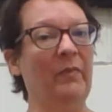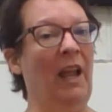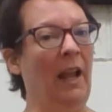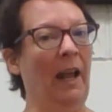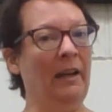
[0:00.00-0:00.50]

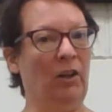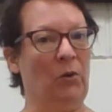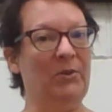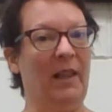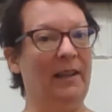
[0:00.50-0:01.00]
And it goes
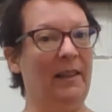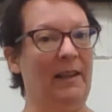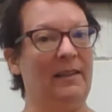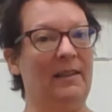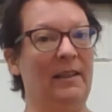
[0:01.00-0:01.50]
like
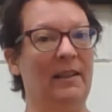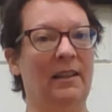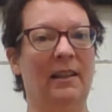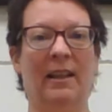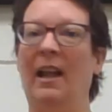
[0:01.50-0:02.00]
this.
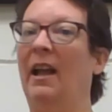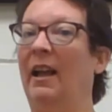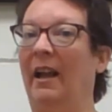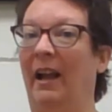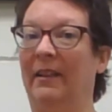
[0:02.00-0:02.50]

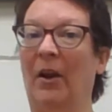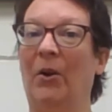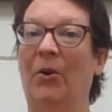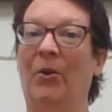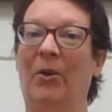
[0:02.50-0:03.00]

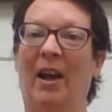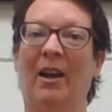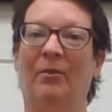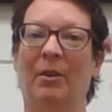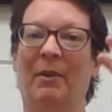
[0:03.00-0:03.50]
Hello,
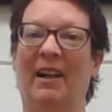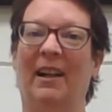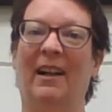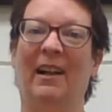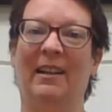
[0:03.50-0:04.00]

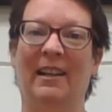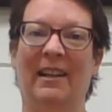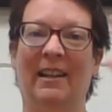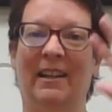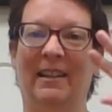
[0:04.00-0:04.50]

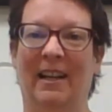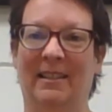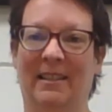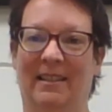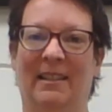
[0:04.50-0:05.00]
everybody.
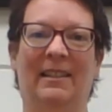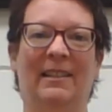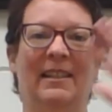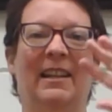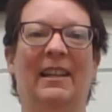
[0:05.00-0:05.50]
Yes,
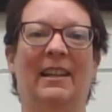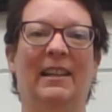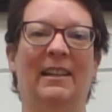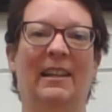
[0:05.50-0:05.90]
indeed.